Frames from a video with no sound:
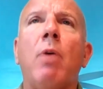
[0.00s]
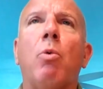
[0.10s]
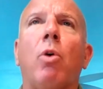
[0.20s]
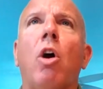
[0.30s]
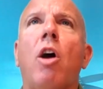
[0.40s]

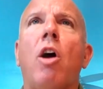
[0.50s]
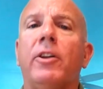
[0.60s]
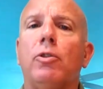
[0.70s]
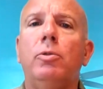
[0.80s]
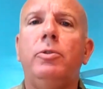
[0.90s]
off
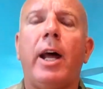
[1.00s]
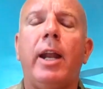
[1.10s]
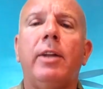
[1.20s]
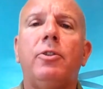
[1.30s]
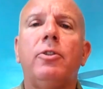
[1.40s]
as
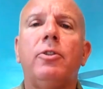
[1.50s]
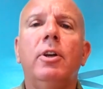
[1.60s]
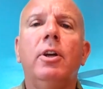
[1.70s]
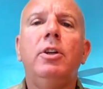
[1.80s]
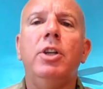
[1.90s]
lieutenants,
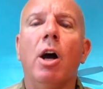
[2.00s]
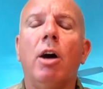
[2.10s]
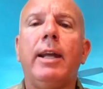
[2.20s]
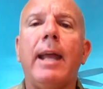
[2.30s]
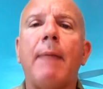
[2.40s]
young
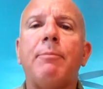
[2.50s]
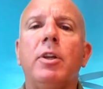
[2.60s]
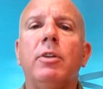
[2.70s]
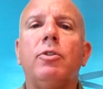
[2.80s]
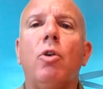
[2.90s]

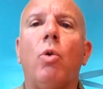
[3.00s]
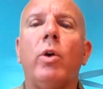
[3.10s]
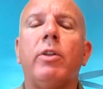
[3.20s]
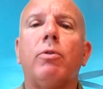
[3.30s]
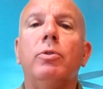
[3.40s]
captains going
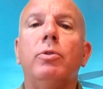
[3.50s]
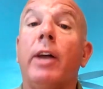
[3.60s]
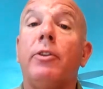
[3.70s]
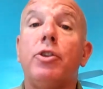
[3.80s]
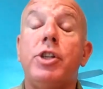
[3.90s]
through
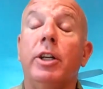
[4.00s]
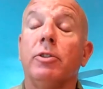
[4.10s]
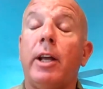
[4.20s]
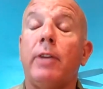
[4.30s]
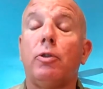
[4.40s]
Desert Shield,
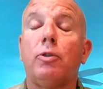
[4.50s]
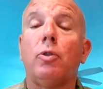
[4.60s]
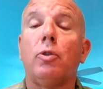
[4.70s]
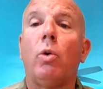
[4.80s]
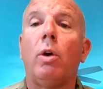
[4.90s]
Desert
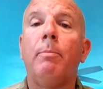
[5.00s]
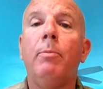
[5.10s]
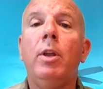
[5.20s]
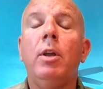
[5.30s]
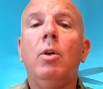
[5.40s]
Storm,
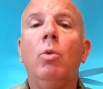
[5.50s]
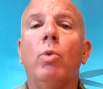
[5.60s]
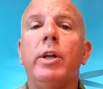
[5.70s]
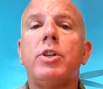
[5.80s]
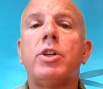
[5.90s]
which
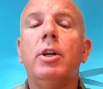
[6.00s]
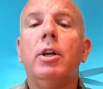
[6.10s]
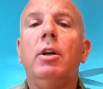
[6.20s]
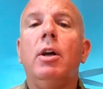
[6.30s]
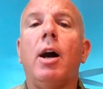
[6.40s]

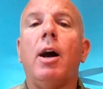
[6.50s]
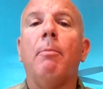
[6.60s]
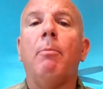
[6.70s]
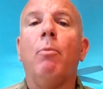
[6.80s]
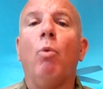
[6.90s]

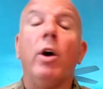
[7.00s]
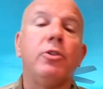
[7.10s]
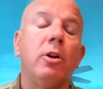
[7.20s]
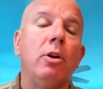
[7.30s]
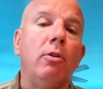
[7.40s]

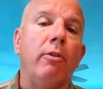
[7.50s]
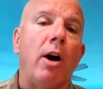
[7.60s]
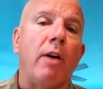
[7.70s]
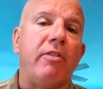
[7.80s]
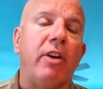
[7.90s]
wasn't a
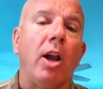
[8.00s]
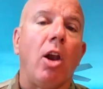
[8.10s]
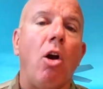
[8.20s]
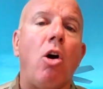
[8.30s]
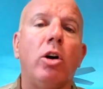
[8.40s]
very
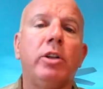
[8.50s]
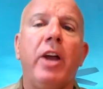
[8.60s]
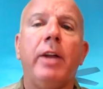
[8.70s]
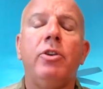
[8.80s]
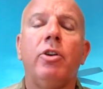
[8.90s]
long
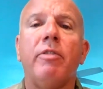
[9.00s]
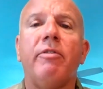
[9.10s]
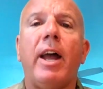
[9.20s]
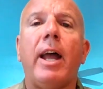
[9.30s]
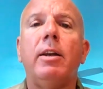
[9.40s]
tenured
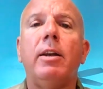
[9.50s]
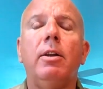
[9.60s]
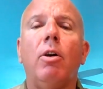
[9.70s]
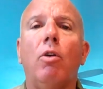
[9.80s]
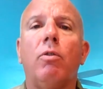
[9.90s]
event
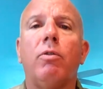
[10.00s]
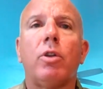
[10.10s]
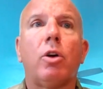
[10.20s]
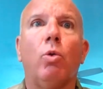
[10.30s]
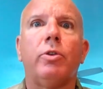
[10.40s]
over the
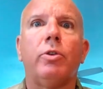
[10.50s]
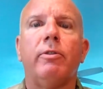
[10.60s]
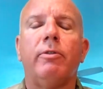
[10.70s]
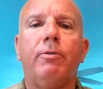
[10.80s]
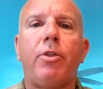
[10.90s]
course of
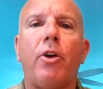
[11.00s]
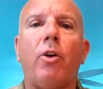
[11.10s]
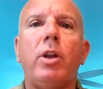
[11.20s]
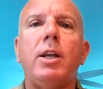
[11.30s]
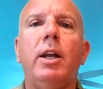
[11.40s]
30
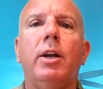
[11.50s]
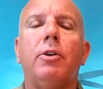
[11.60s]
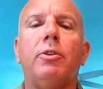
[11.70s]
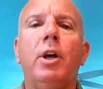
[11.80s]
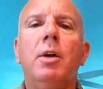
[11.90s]
years,
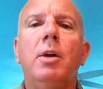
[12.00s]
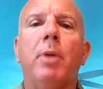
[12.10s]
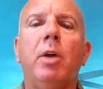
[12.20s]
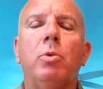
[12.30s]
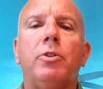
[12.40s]
but
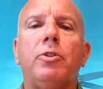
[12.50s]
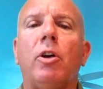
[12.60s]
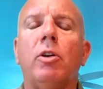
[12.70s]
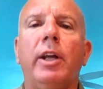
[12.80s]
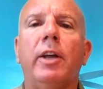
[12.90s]
it was
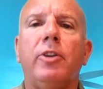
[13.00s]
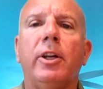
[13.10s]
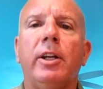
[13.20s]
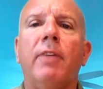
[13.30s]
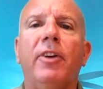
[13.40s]
certainly a
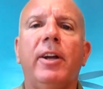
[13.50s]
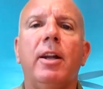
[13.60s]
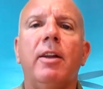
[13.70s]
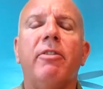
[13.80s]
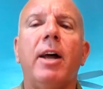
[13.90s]
significant
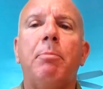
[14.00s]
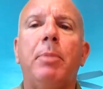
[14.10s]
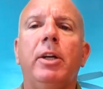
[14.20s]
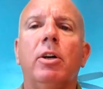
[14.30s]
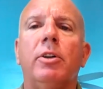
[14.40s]
event
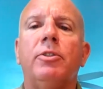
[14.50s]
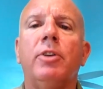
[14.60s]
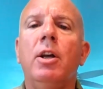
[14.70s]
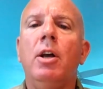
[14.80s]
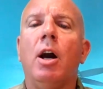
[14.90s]
because
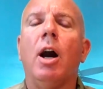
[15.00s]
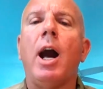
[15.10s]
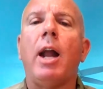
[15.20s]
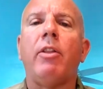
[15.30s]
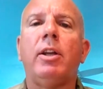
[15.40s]
a lot
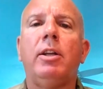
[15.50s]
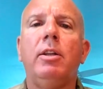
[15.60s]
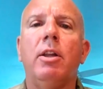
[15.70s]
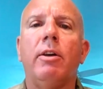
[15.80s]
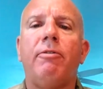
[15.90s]
of
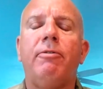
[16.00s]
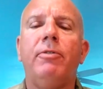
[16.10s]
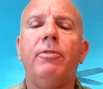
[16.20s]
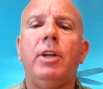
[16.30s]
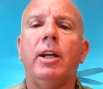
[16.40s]
the
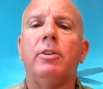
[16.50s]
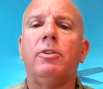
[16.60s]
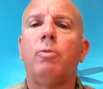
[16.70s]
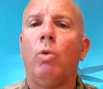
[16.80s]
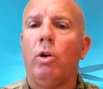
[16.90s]
kids
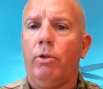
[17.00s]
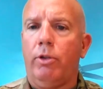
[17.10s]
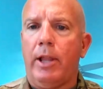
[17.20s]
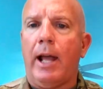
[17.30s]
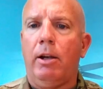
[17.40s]

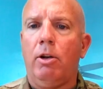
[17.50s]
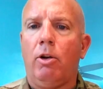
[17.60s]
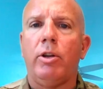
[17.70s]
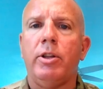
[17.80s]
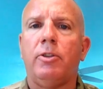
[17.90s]
that are
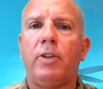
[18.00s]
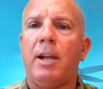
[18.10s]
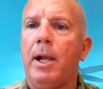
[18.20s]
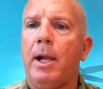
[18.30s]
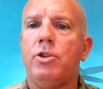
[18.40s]
in the same
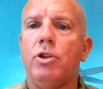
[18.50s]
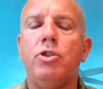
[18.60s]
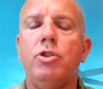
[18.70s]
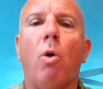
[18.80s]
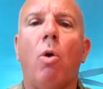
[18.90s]
age as
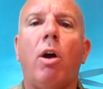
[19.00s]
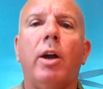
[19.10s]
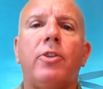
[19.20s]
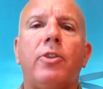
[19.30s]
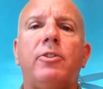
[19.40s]
you are, as
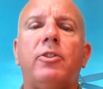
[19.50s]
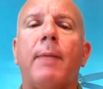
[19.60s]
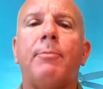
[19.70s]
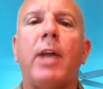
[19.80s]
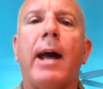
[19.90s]
they
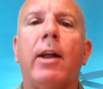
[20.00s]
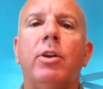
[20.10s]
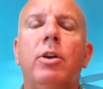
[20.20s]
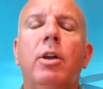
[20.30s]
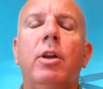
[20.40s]
stepped out
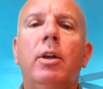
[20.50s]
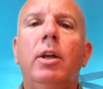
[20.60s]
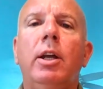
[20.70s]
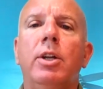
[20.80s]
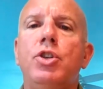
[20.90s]

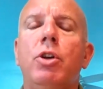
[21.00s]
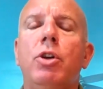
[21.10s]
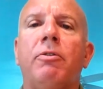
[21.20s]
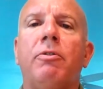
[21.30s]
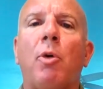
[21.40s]
in June
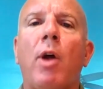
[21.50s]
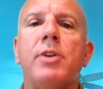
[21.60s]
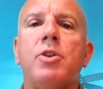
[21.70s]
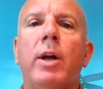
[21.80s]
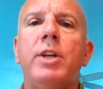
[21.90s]
from
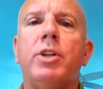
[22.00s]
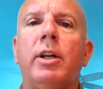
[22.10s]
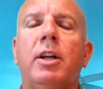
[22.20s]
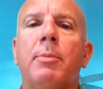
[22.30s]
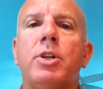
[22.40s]
graduation and
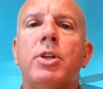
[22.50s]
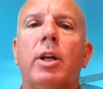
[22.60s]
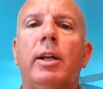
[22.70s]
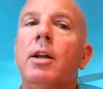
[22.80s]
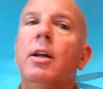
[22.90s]
commissioning,
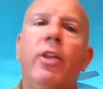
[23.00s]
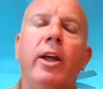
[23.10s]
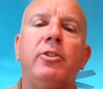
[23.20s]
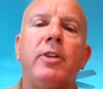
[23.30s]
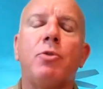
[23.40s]
they
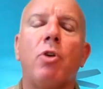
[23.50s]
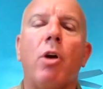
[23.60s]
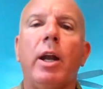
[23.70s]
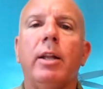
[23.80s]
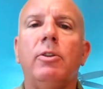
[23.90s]
stepped right
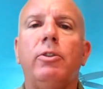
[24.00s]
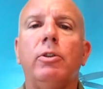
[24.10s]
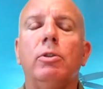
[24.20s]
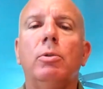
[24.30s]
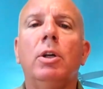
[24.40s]

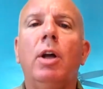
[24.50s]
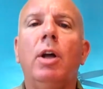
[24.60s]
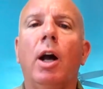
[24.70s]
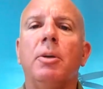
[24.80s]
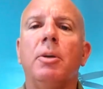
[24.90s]
into a
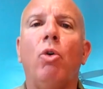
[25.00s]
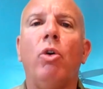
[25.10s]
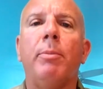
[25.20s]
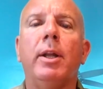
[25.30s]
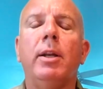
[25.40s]

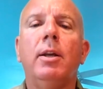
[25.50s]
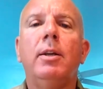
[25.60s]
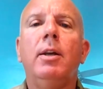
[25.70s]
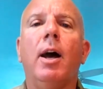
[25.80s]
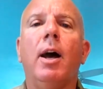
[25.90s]
deployment.
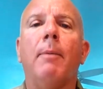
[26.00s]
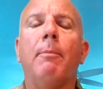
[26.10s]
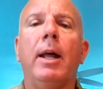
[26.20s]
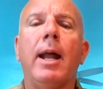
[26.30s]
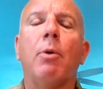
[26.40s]
And
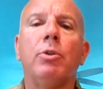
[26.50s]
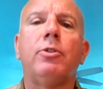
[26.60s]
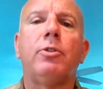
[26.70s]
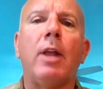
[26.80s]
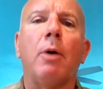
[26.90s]
that was
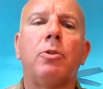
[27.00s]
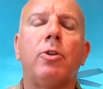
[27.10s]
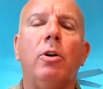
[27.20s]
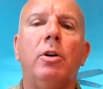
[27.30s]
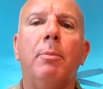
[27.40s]

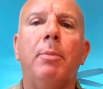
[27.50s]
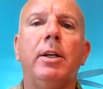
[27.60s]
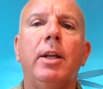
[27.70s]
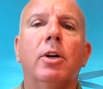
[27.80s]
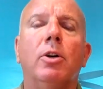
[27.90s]
certainly a big
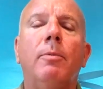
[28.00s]
deal.